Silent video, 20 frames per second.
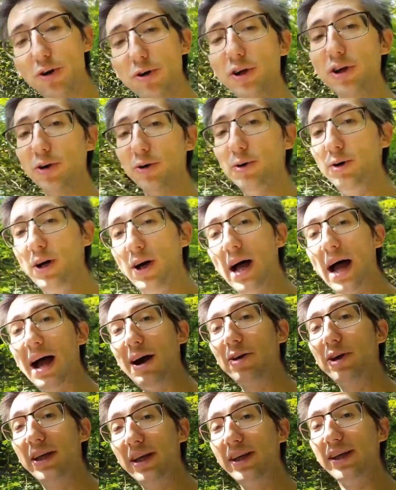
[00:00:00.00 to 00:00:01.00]
you how
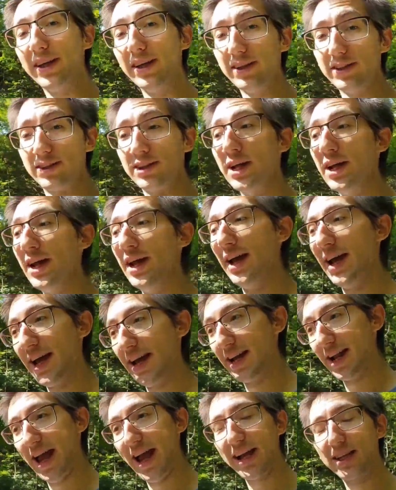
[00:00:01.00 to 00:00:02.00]
he is an
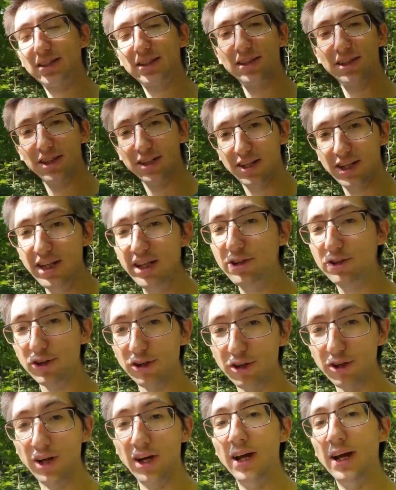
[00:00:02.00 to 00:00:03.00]
excellent
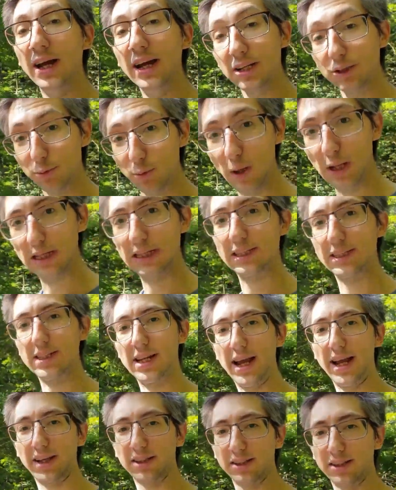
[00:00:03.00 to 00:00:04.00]
teacher as well as an
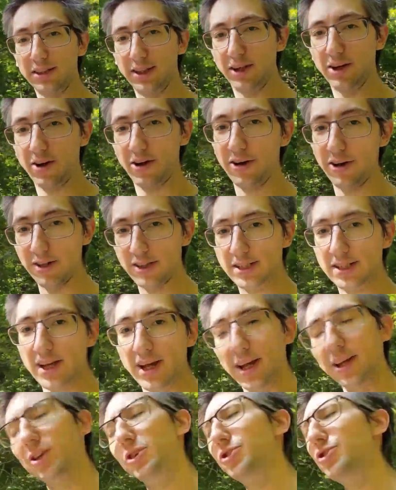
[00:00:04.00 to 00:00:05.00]
excellent artist.
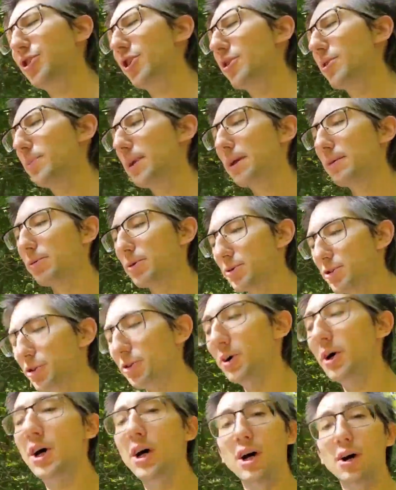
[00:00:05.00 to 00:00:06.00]
You'll start to be able to
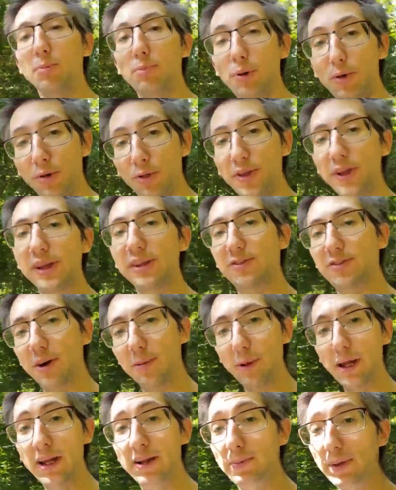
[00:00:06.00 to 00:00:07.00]
pull things from
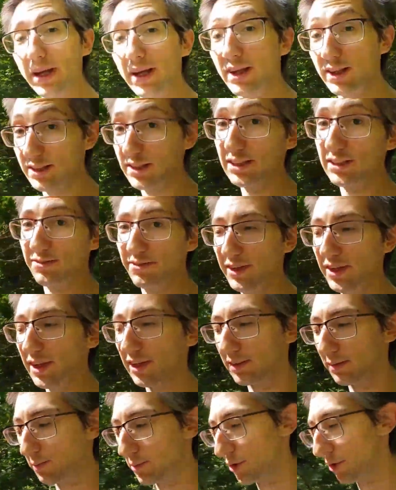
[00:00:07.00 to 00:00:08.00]
it because he's feeding
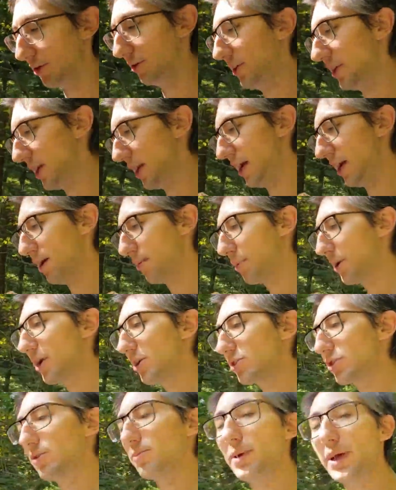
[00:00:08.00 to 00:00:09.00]
them to you, but
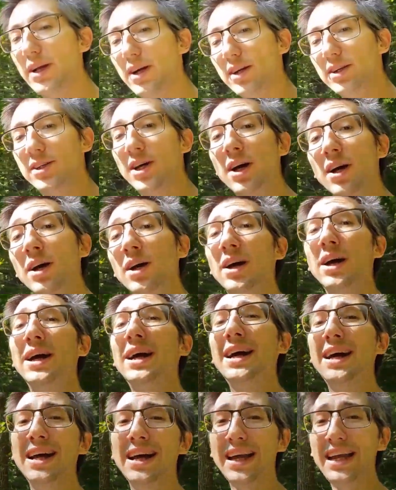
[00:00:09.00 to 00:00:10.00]
also because
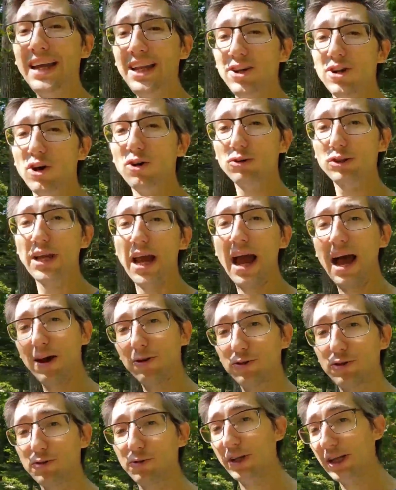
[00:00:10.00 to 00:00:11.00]
he knows how
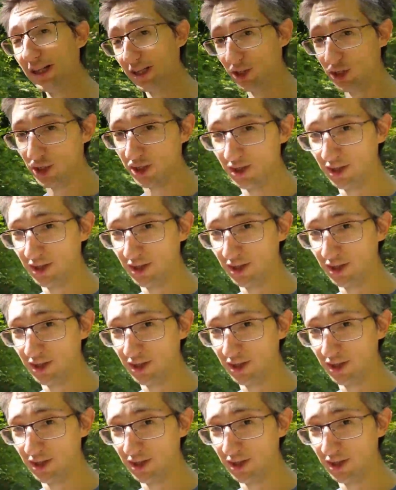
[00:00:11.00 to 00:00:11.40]
to teach.